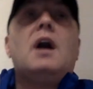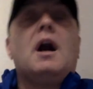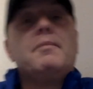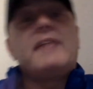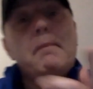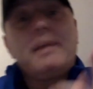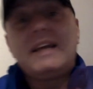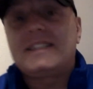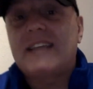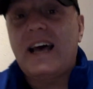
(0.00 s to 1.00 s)
That
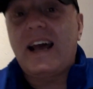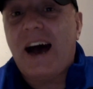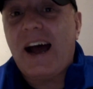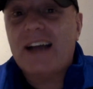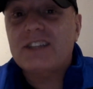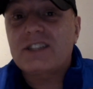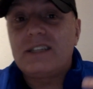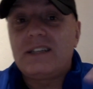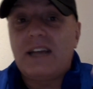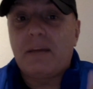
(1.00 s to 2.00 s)
being said, I
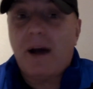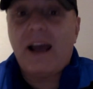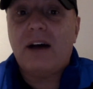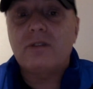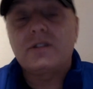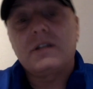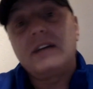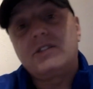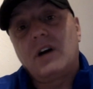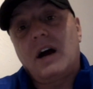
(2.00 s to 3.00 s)
actually, in my house,
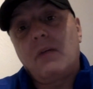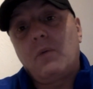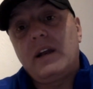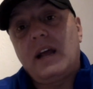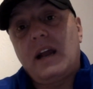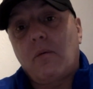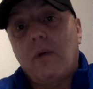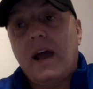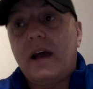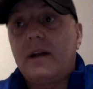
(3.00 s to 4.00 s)
I went and I
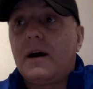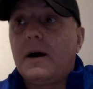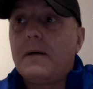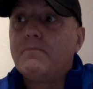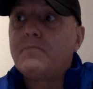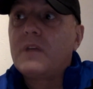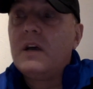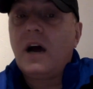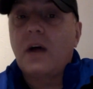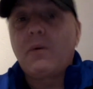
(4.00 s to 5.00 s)
ran
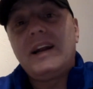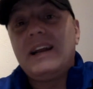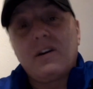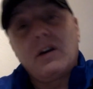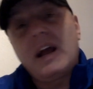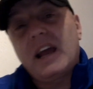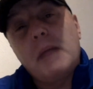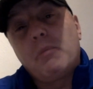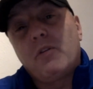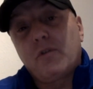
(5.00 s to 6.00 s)
an internet
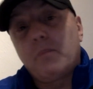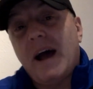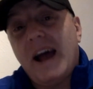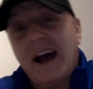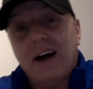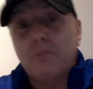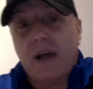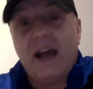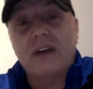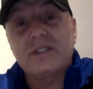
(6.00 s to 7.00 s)
cable from my house, my
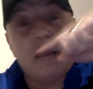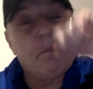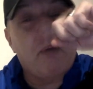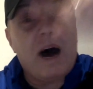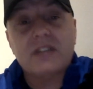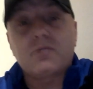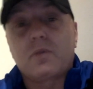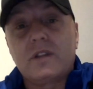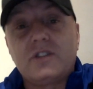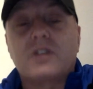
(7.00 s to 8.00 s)
outside box where
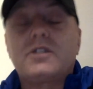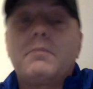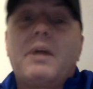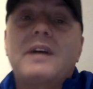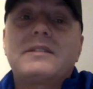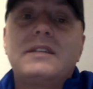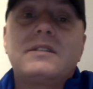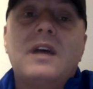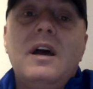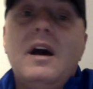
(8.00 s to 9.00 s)
the junction box is. I